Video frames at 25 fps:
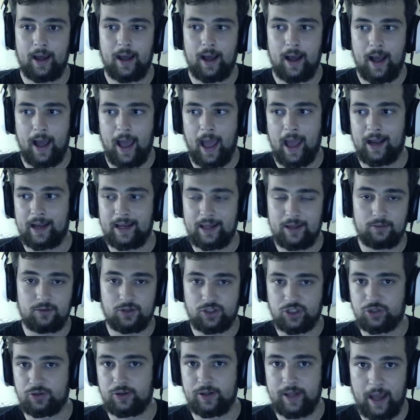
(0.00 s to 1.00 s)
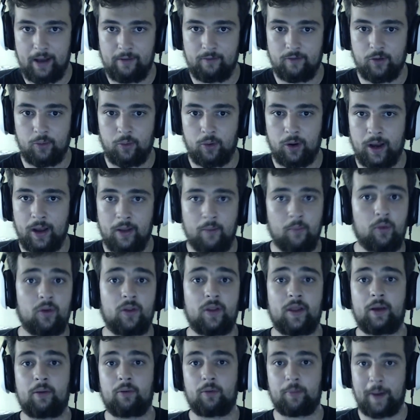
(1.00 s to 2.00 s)
and he was shooting everyone, and when
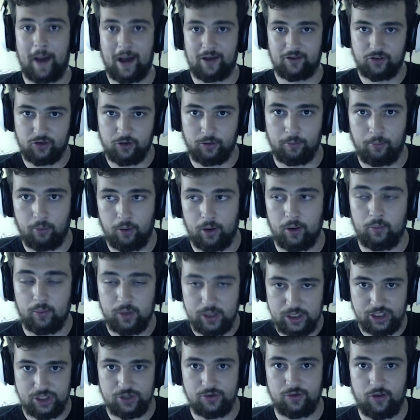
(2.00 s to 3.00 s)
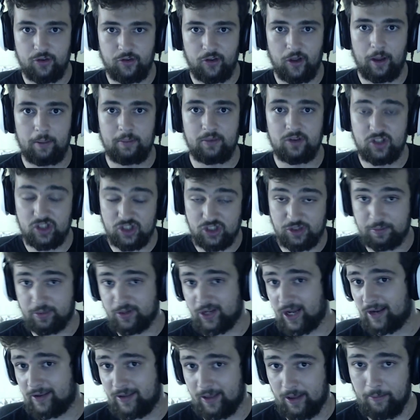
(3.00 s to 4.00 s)
they would pass a certain point, we'd shoot the zombies just to
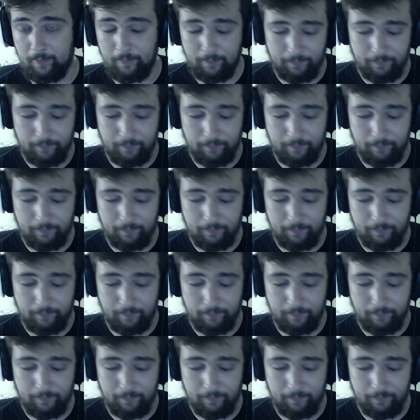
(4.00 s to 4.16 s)
protect him.